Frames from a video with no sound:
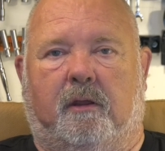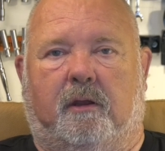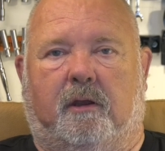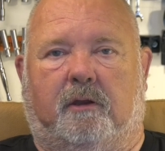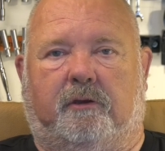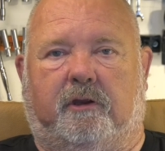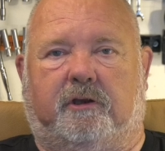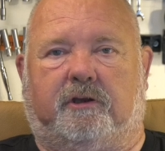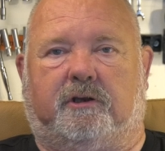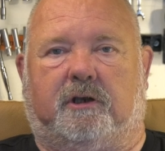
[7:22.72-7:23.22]

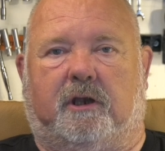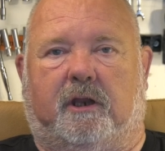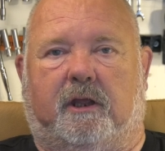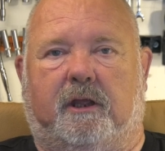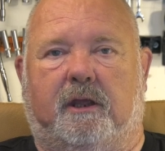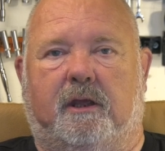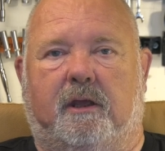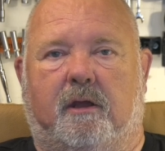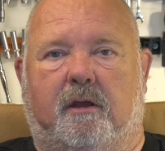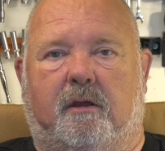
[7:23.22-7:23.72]

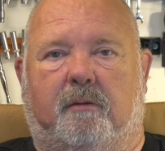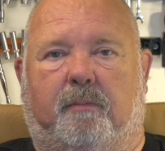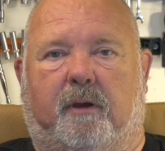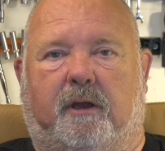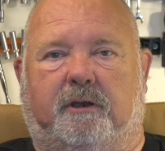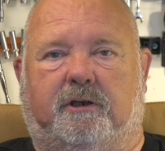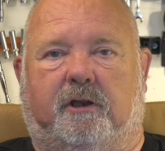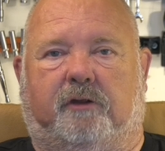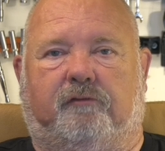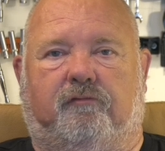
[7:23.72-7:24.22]
Additionally,
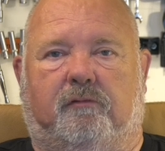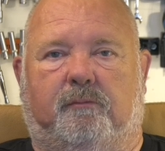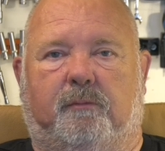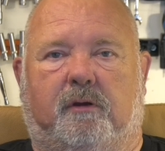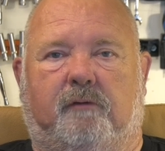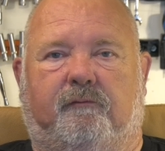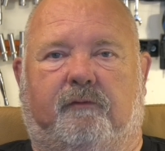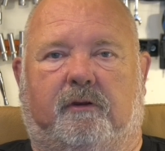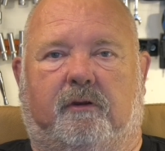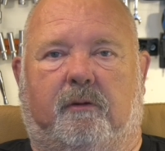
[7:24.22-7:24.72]
by just
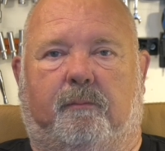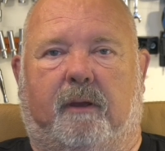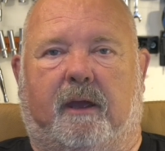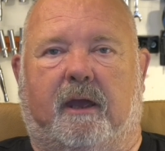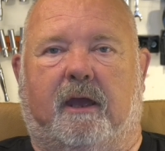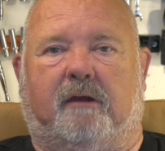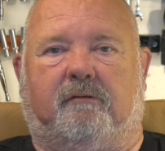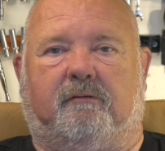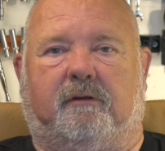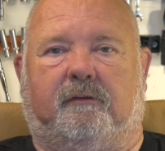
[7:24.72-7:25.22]
removing the
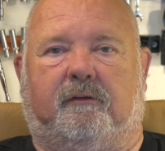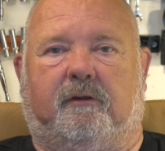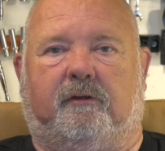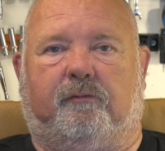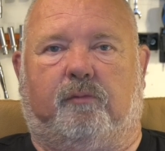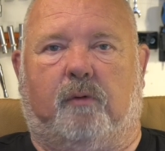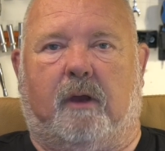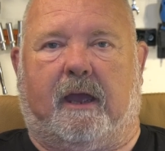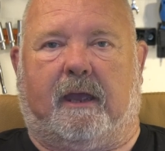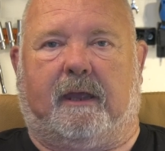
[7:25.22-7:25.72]
power in
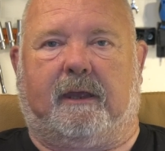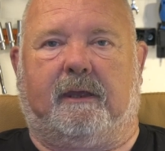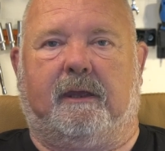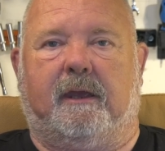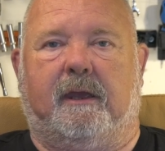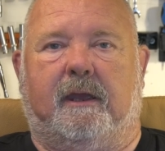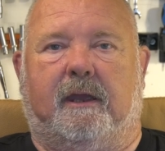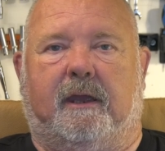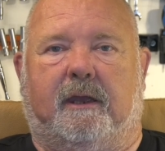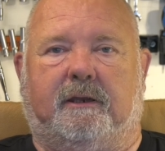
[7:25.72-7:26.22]
this way,
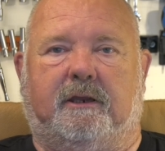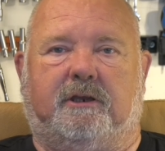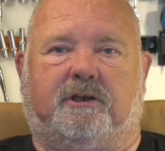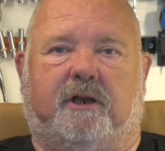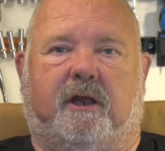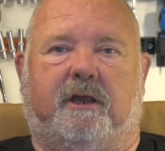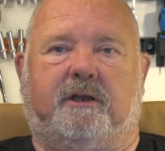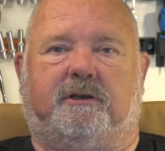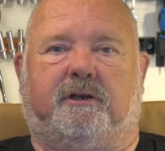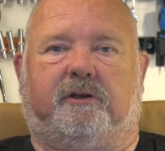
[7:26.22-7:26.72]
any
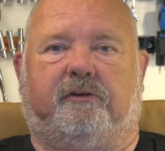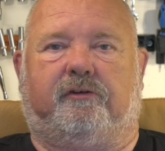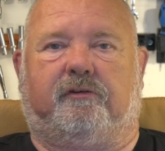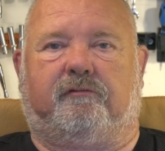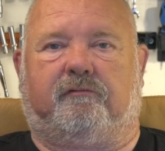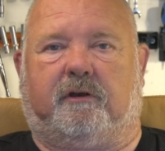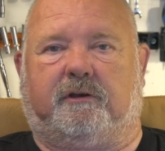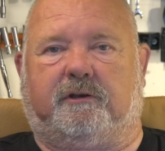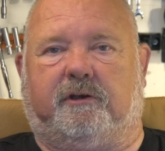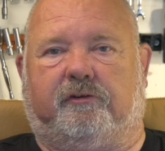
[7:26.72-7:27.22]
changes
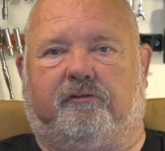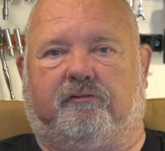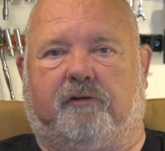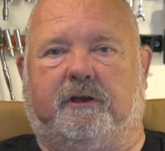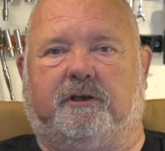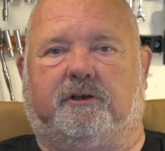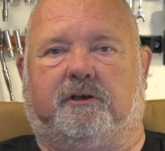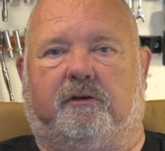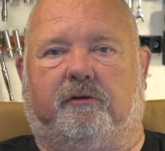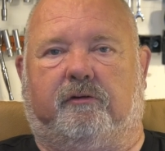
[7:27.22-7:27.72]
to
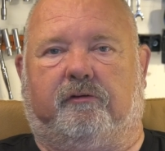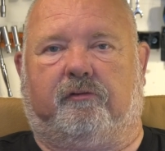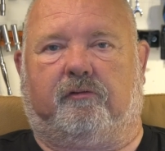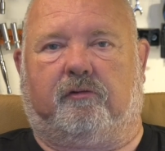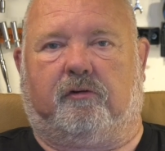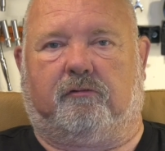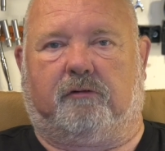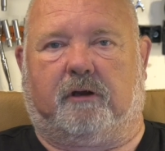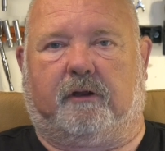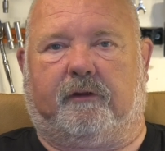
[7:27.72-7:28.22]
registrations
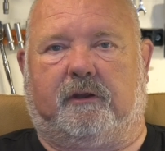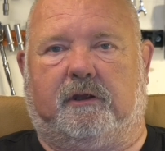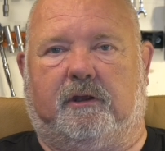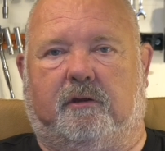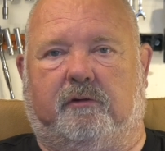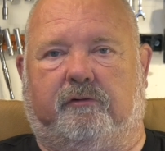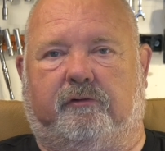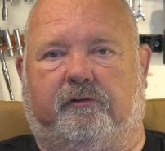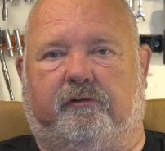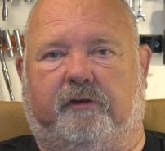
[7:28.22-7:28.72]
or other
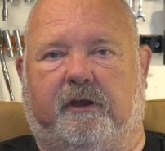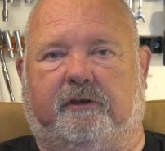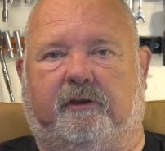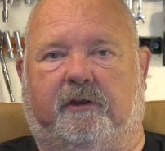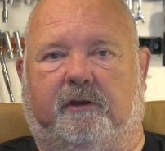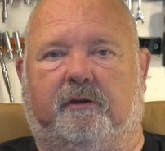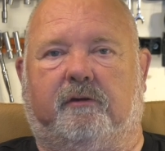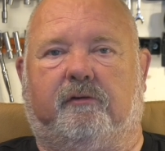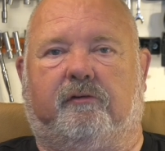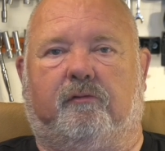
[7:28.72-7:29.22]
user
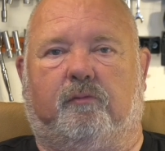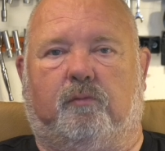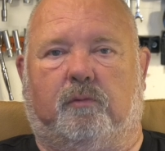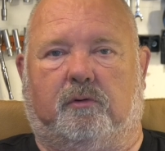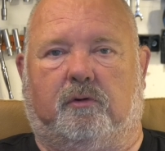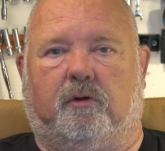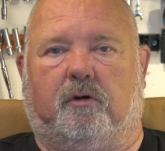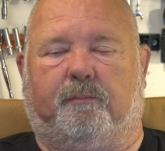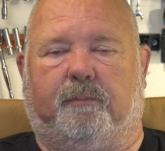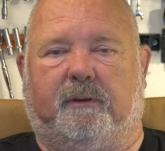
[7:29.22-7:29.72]
settings
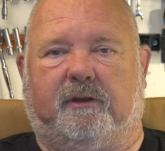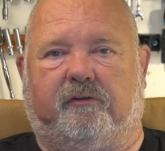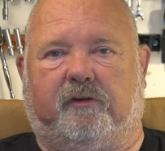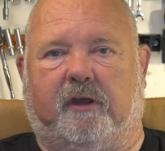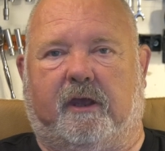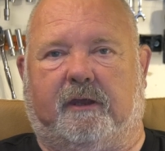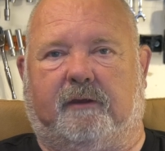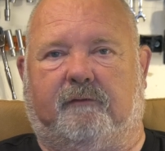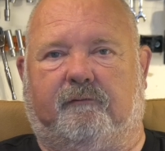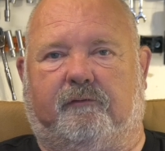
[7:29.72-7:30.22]
will not be
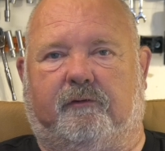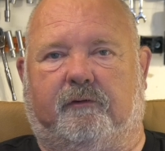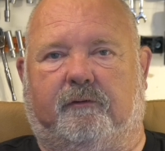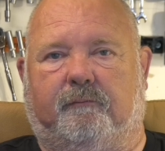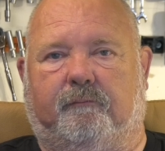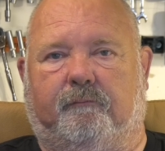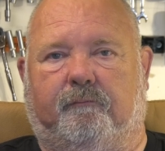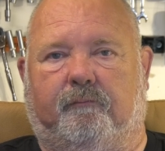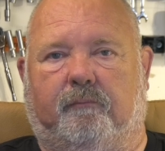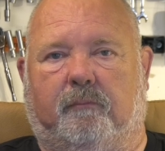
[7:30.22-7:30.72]
saved.
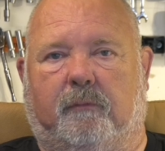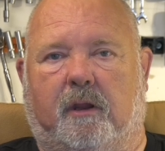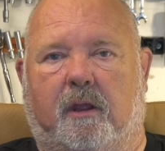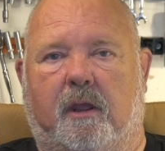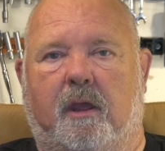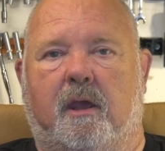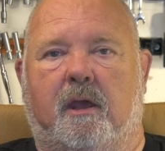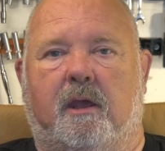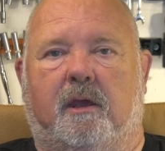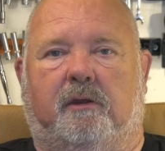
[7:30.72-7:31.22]

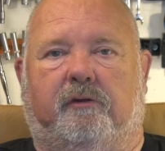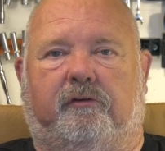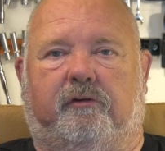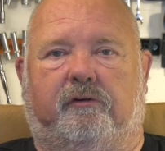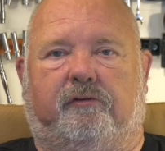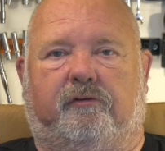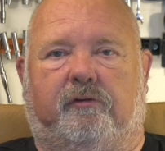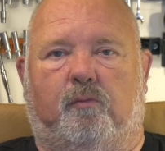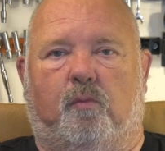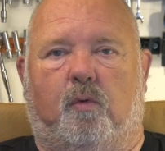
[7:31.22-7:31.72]

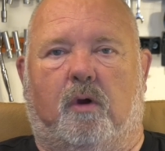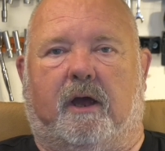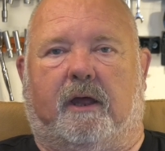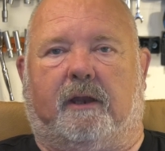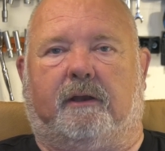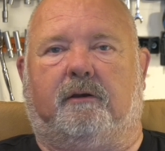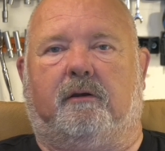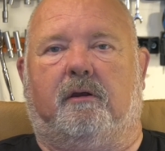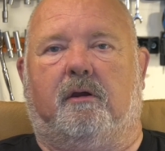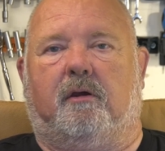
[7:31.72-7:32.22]
System
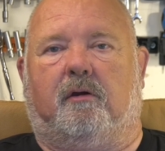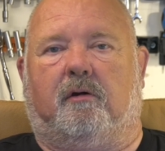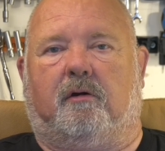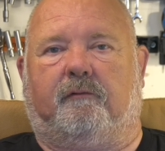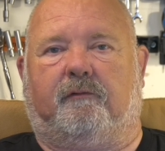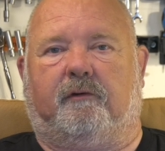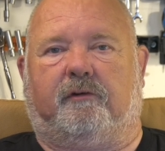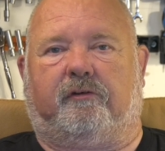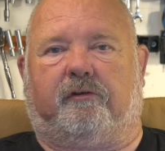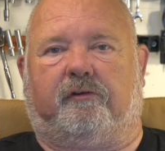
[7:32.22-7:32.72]
1
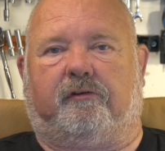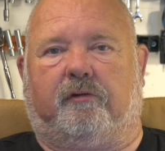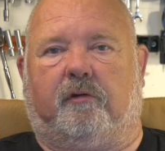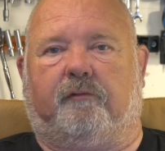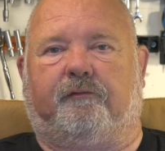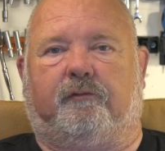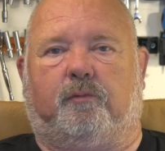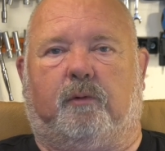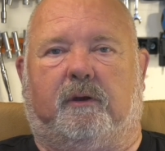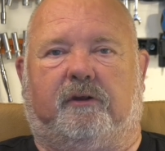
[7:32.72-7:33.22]
offers a
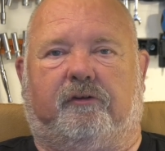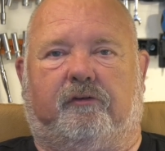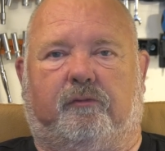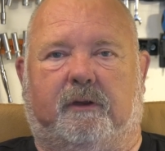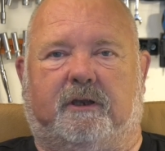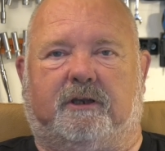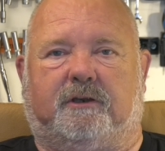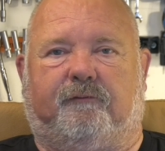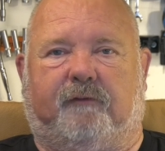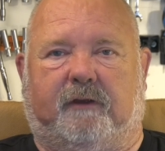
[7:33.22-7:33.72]
software
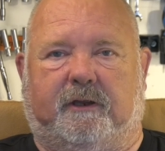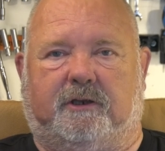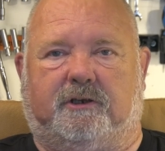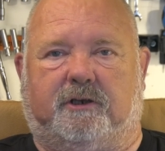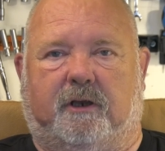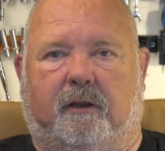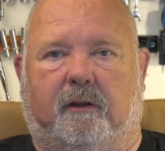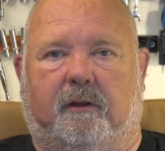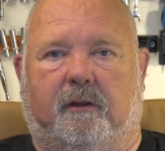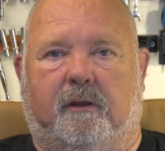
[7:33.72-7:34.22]
switch
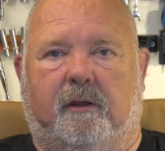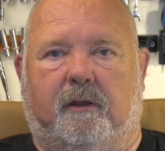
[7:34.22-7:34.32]
feature